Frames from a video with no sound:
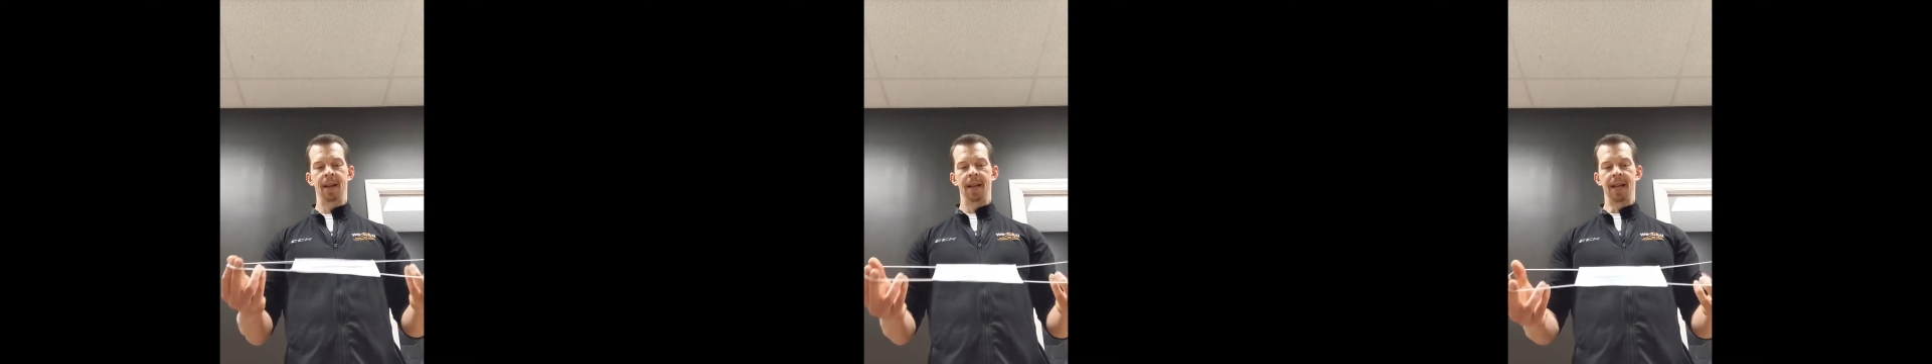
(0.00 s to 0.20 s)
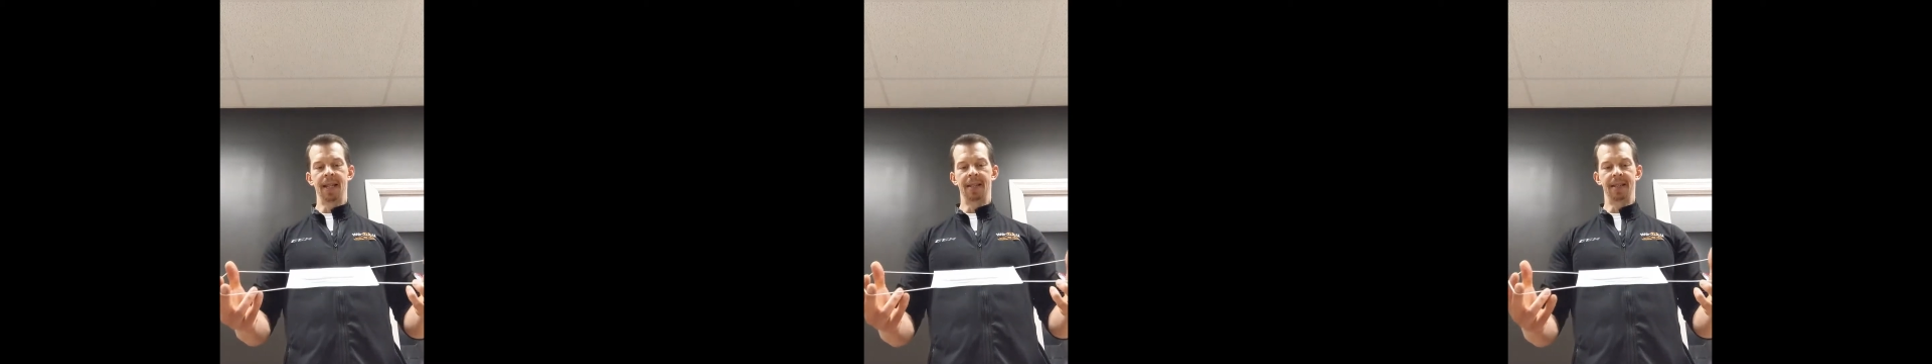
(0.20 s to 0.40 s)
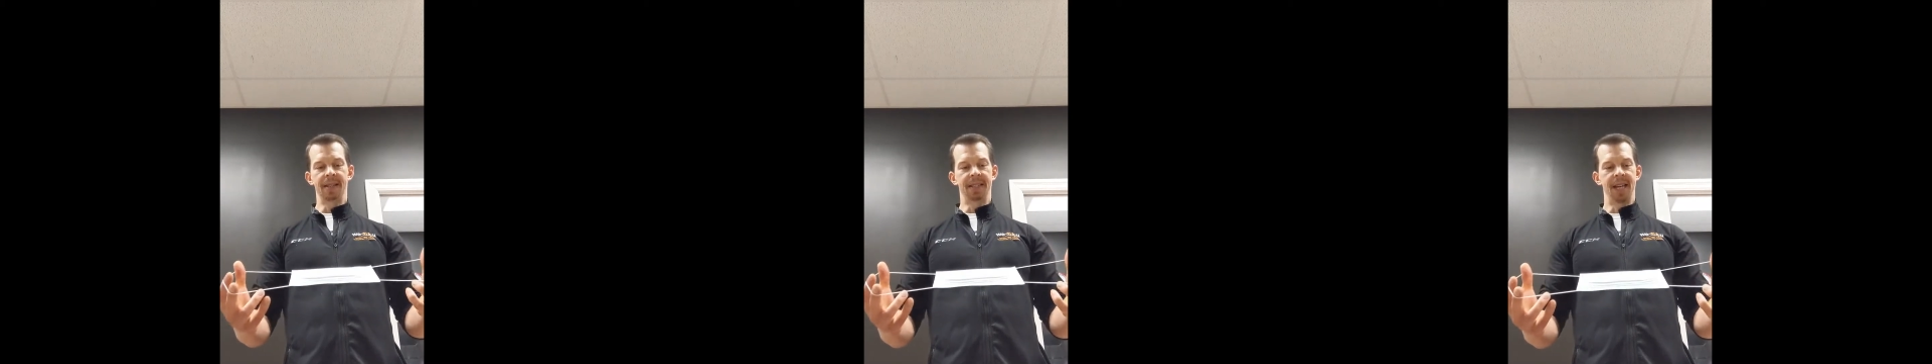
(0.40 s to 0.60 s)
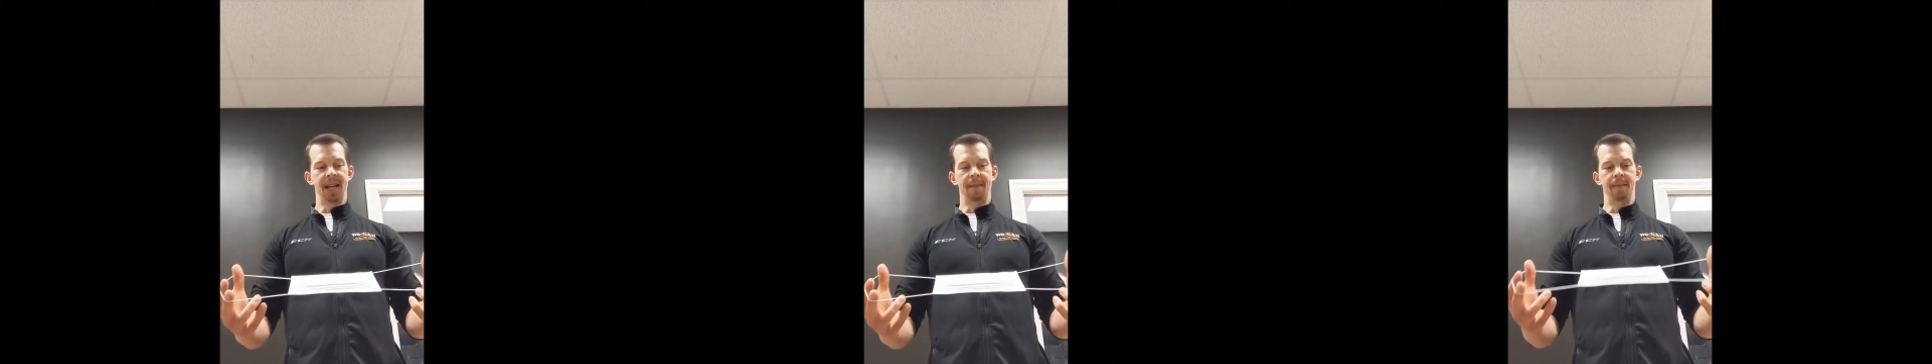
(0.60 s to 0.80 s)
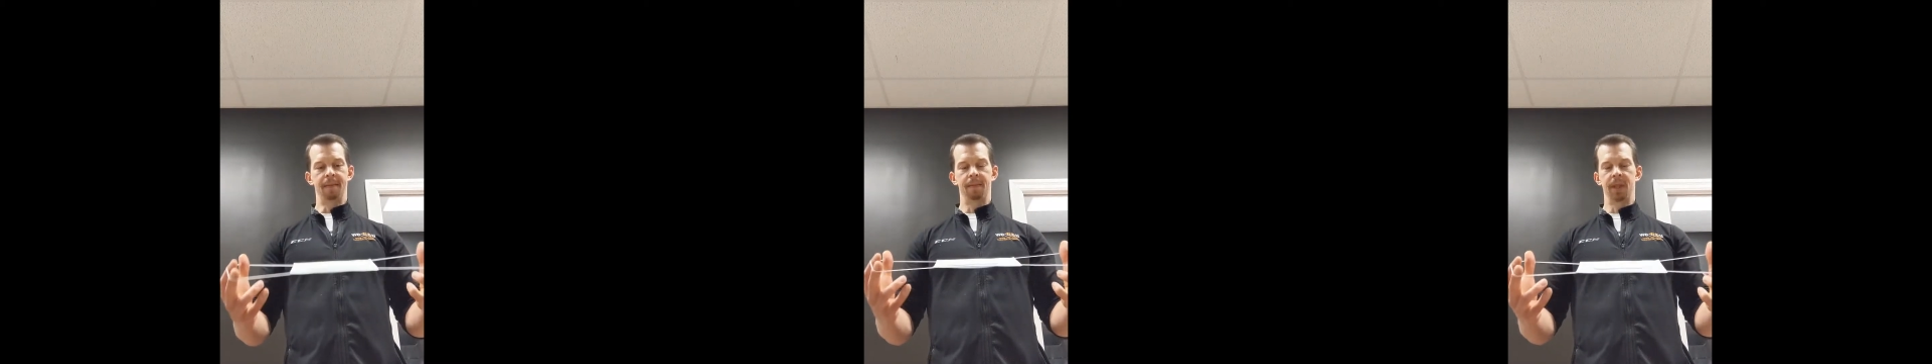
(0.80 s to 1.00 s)
it's the
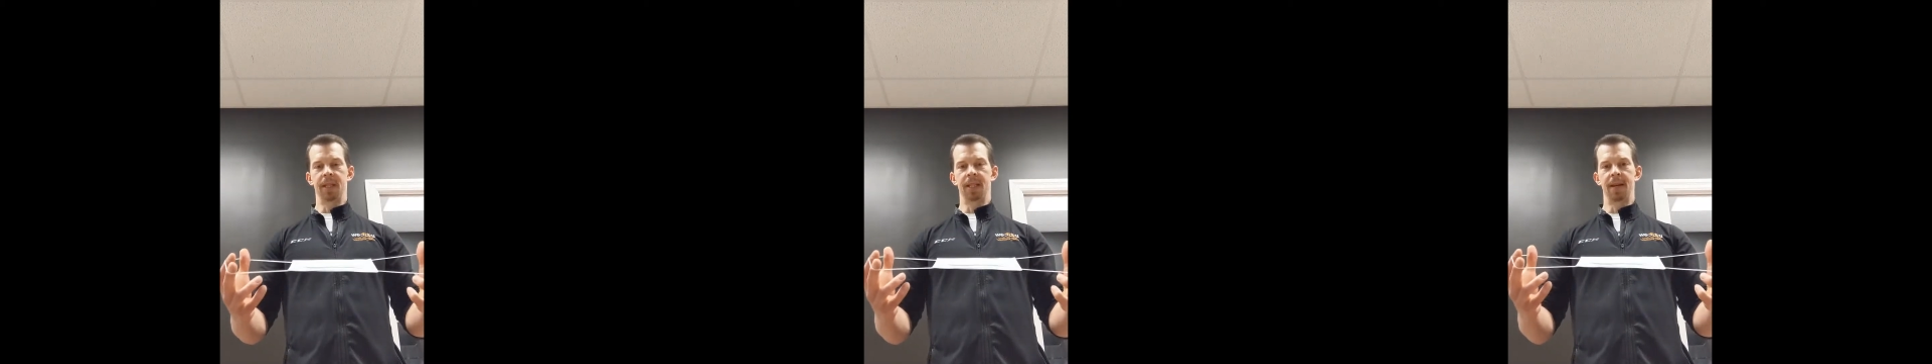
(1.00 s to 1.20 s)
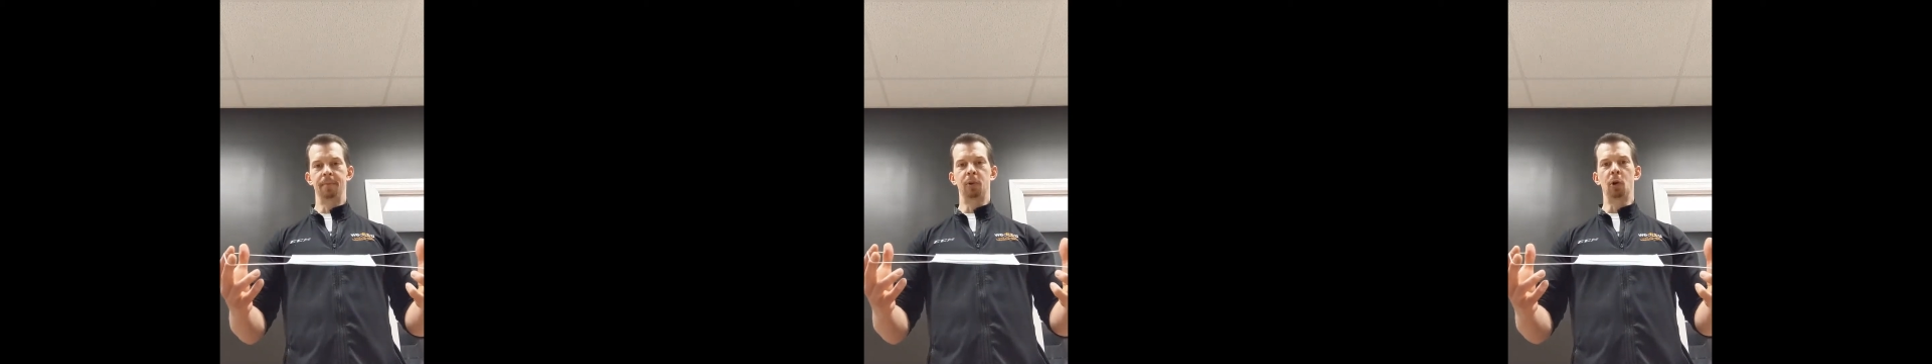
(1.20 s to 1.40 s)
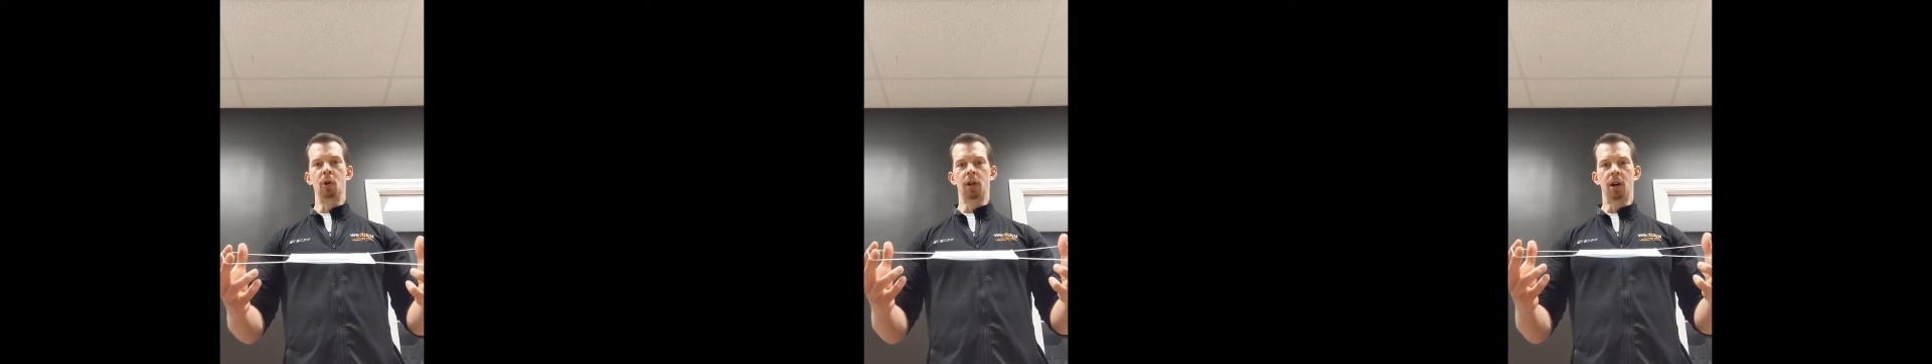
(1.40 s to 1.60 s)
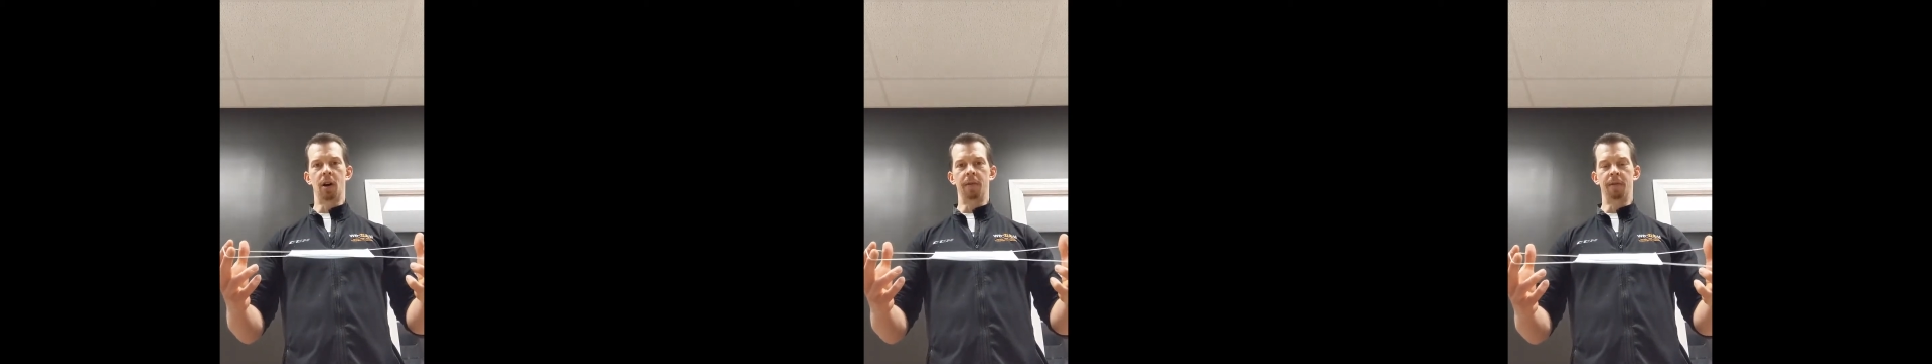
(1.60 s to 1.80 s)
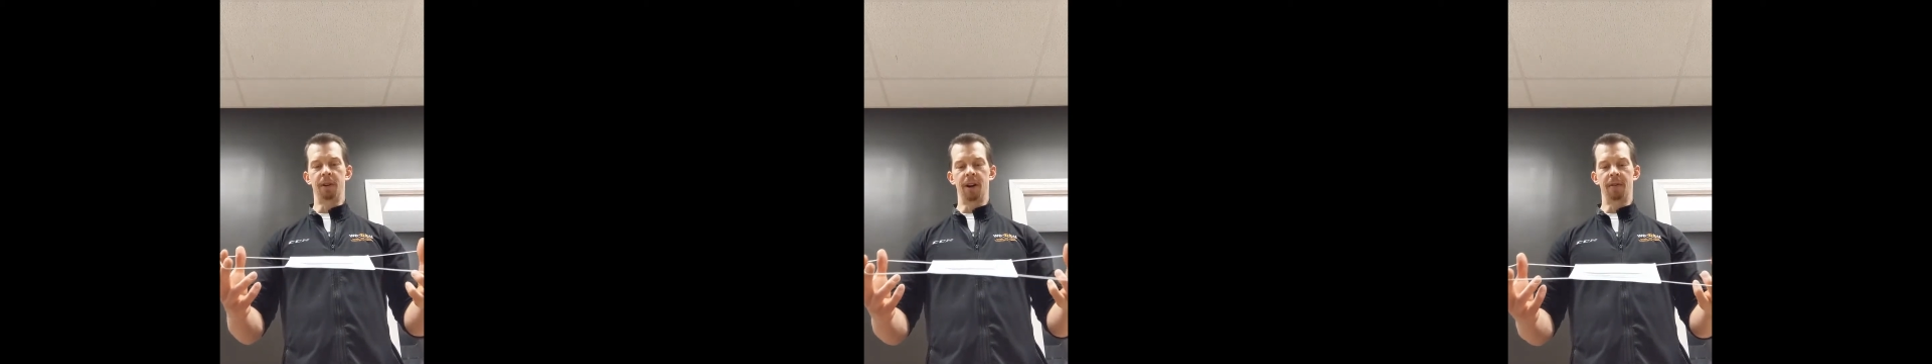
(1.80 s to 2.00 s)
same
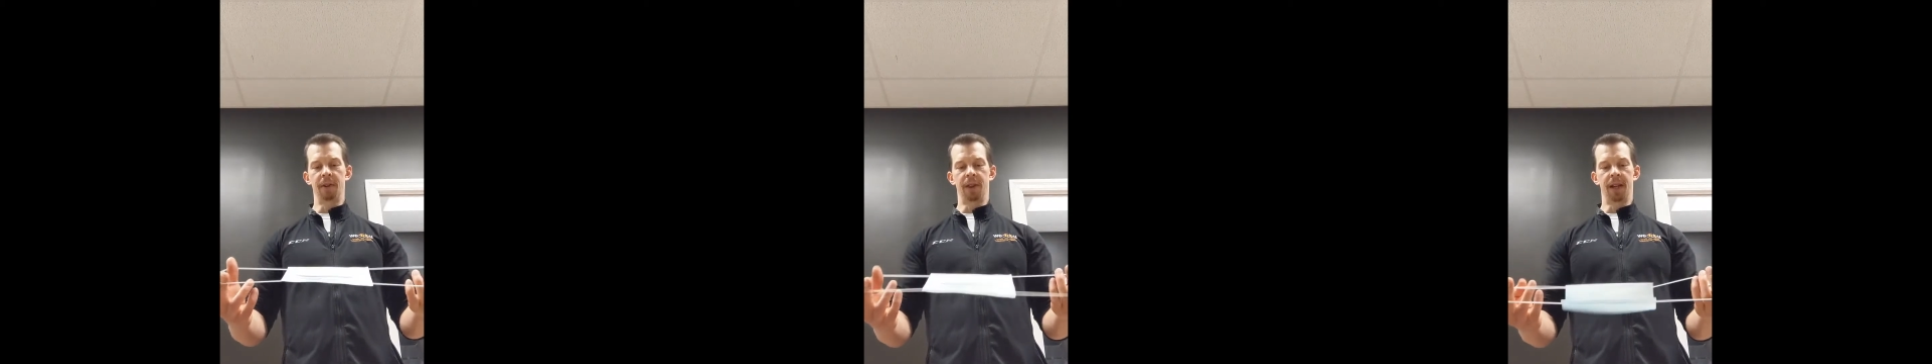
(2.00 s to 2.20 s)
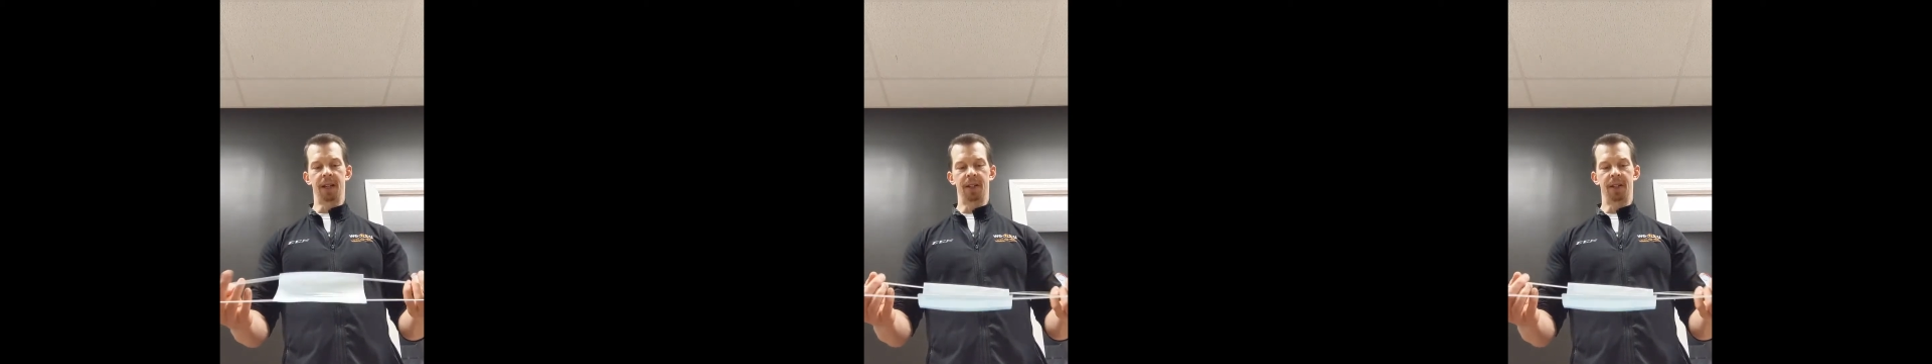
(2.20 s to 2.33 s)
protocol for everything.